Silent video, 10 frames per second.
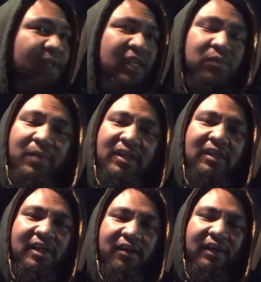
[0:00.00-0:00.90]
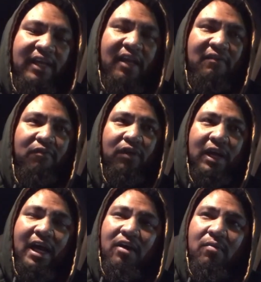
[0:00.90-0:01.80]
especially here in
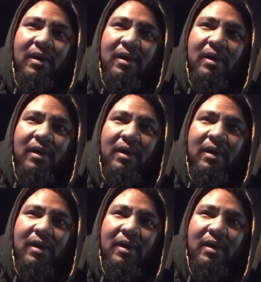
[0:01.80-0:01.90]
California, I don't